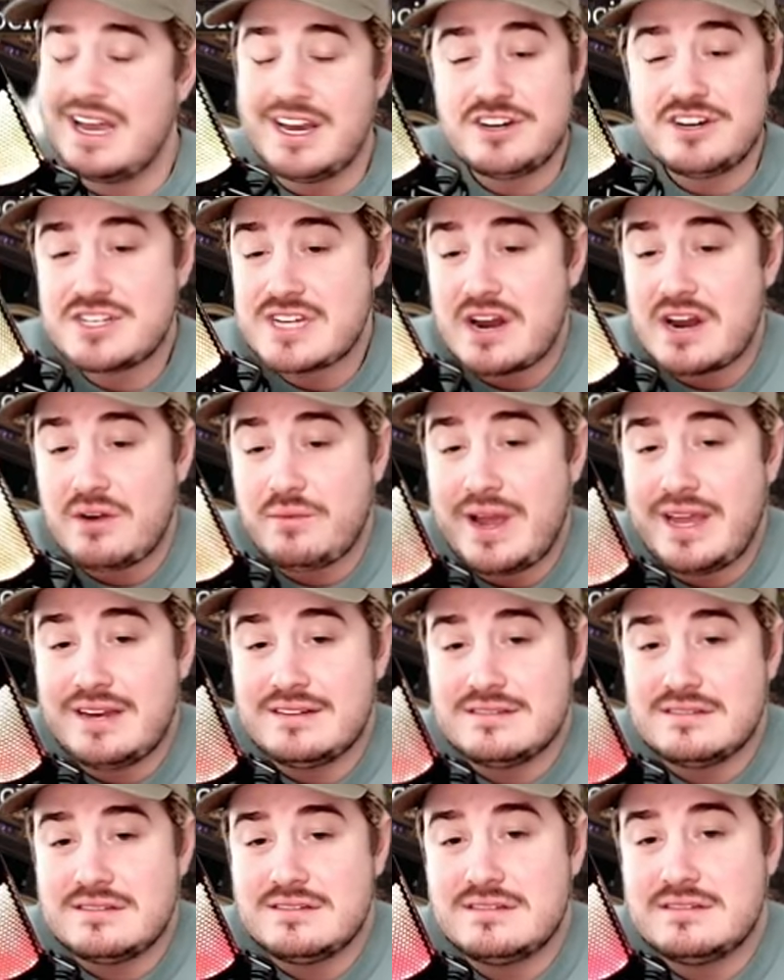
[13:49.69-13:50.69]
You just got to
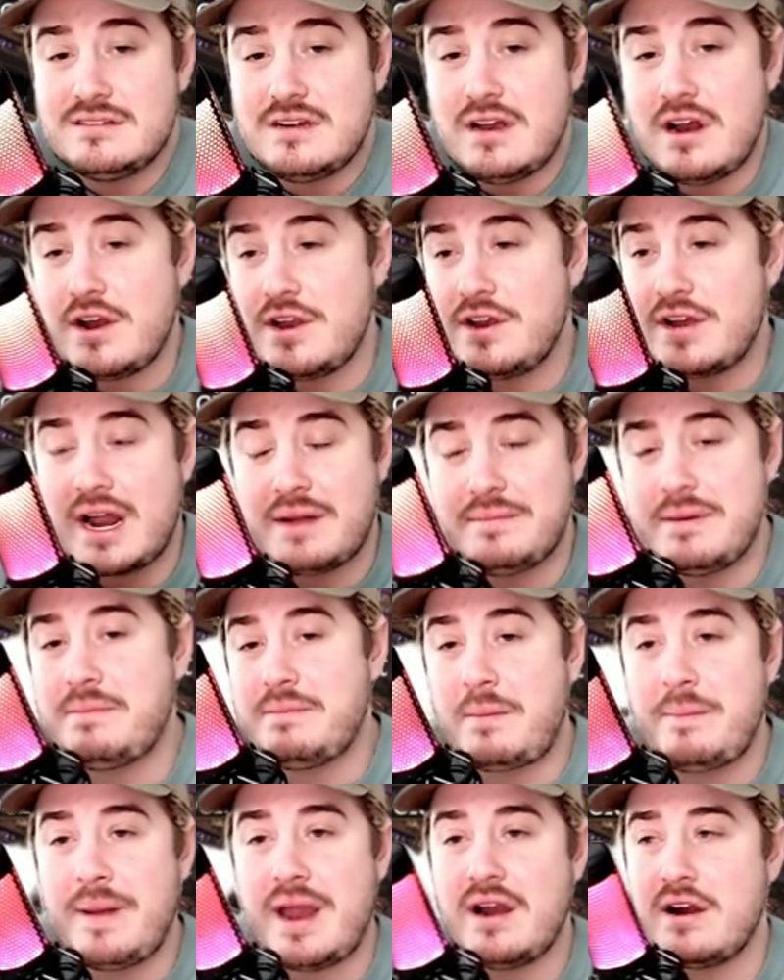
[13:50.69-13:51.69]
wait, or you got to be
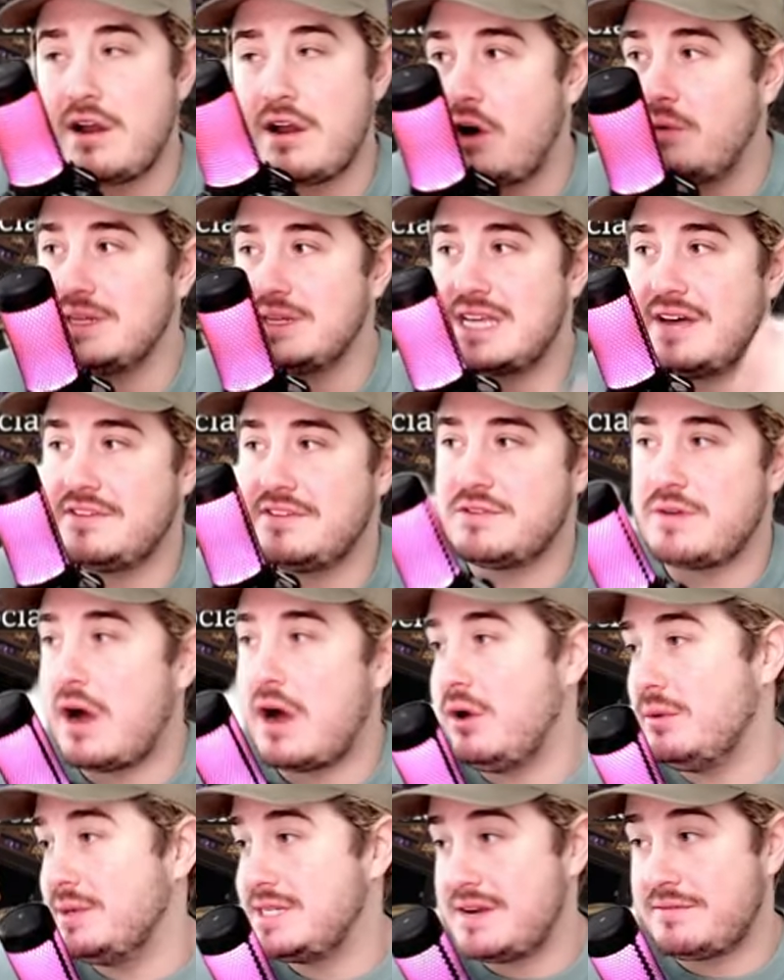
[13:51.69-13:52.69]
prepared. Always have a,
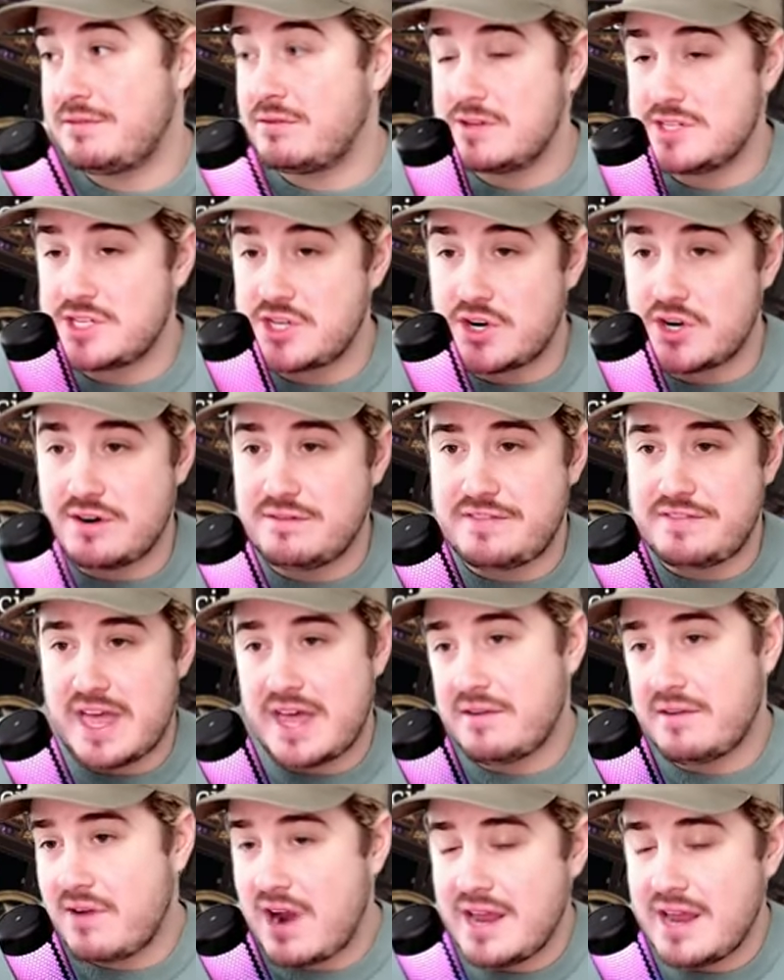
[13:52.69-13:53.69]
always have a reserve
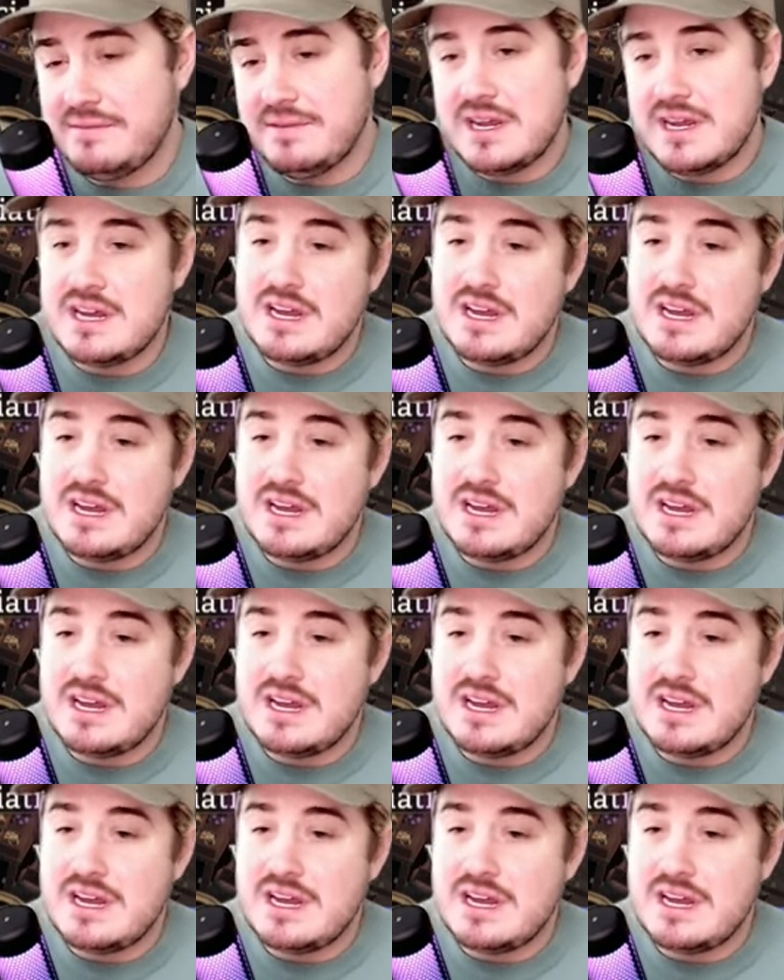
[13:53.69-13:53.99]
then, right?